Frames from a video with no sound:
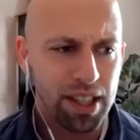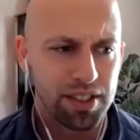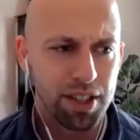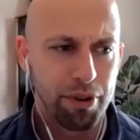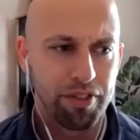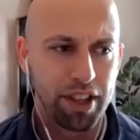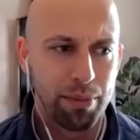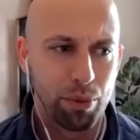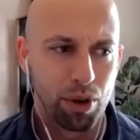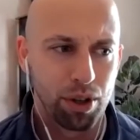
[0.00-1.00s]
some of
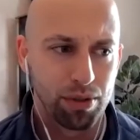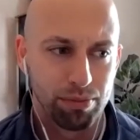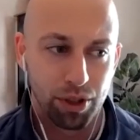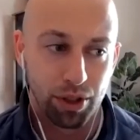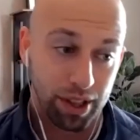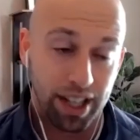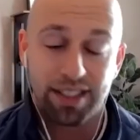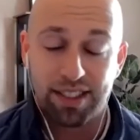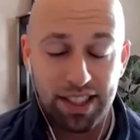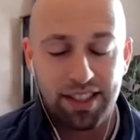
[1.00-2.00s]
the more or
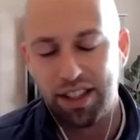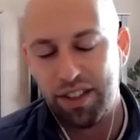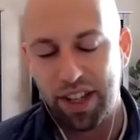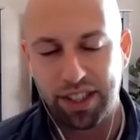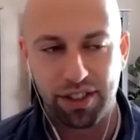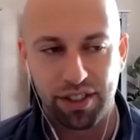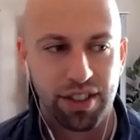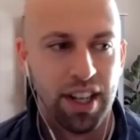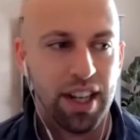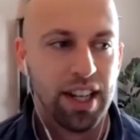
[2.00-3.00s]
less seasoned
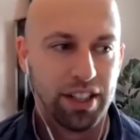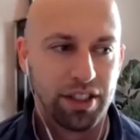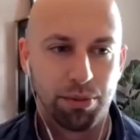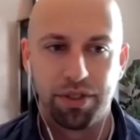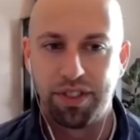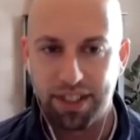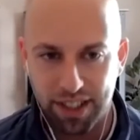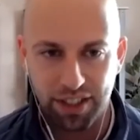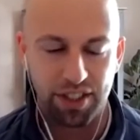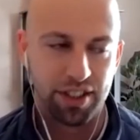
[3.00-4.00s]
investors in terms of
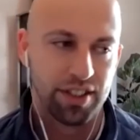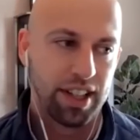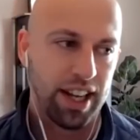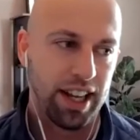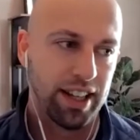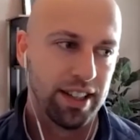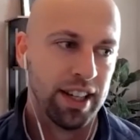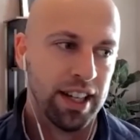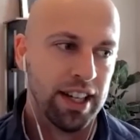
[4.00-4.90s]
decisions and